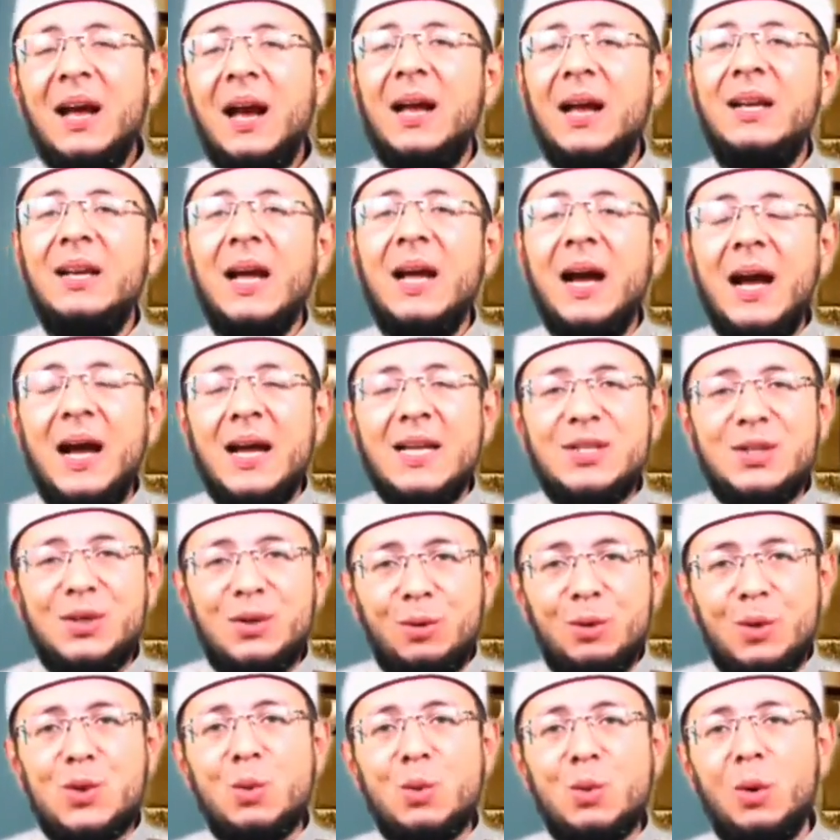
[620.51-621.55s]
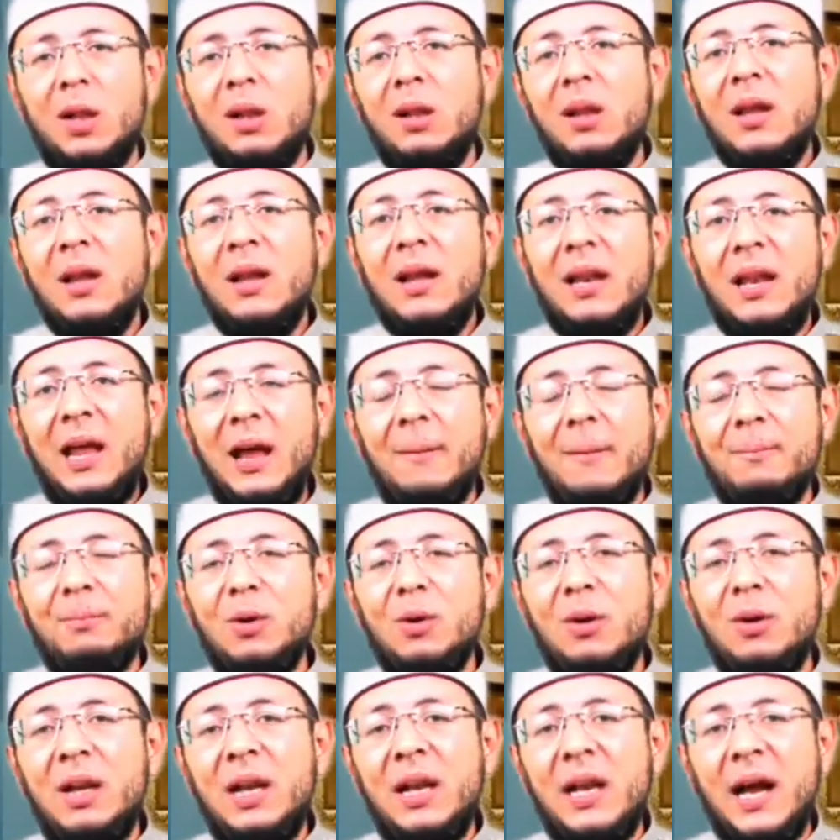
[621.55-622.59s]
And as usual,
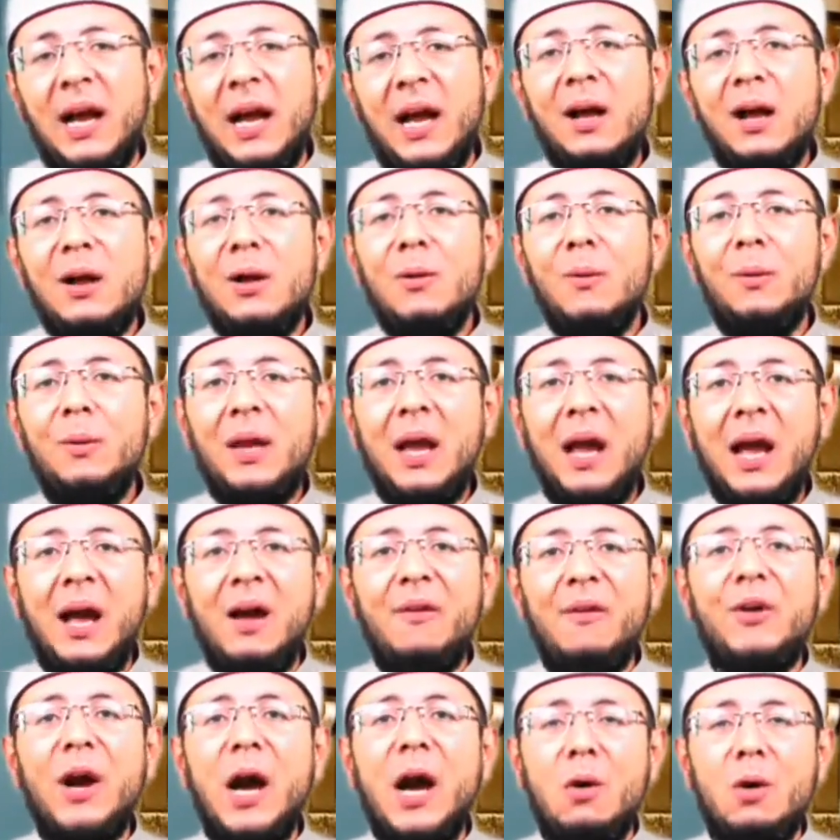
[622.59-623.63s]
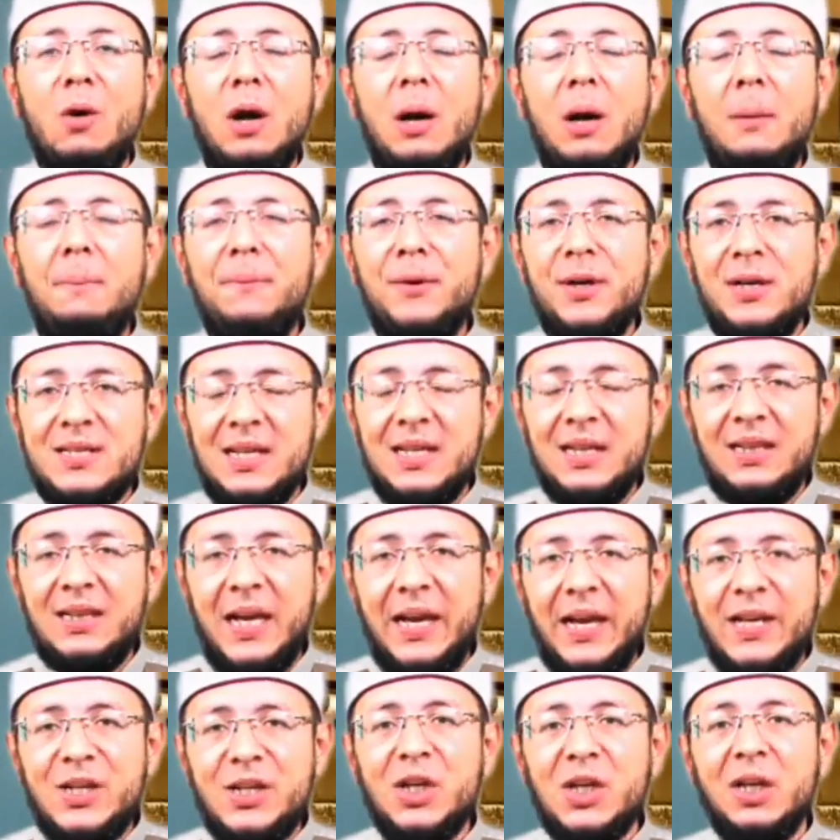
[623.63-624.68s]
alhamdulillah, we have our
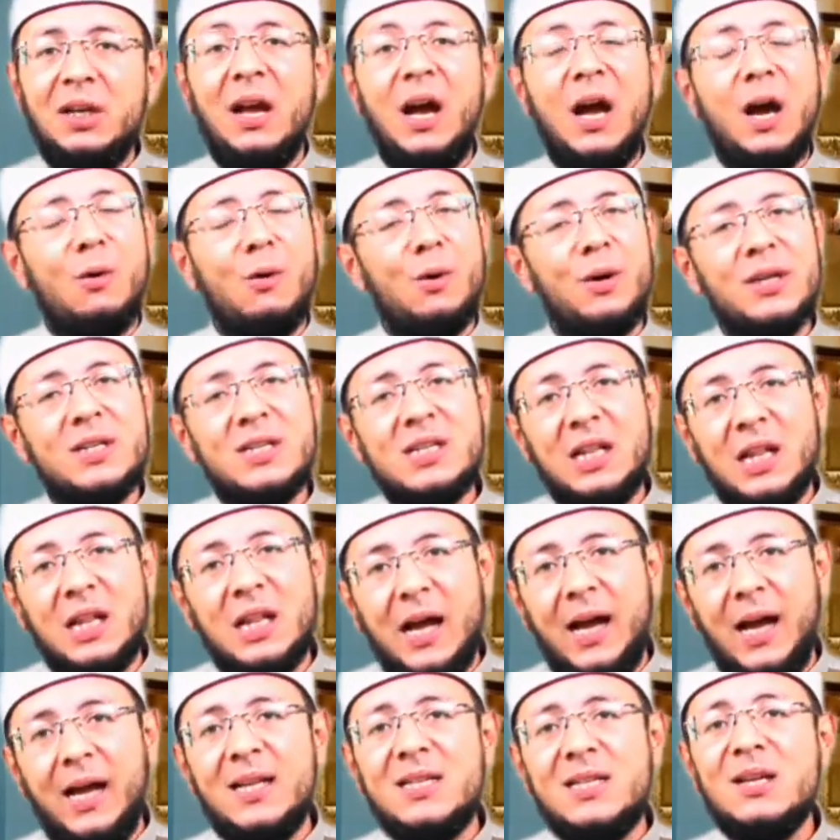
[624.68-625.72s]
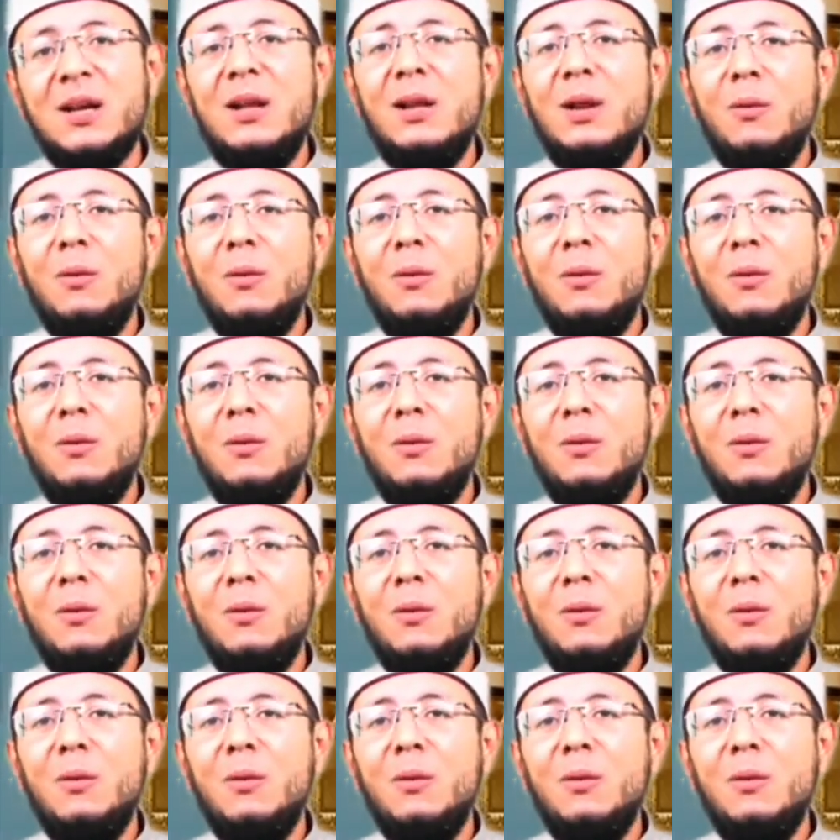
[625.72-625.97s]
presentation, our slides.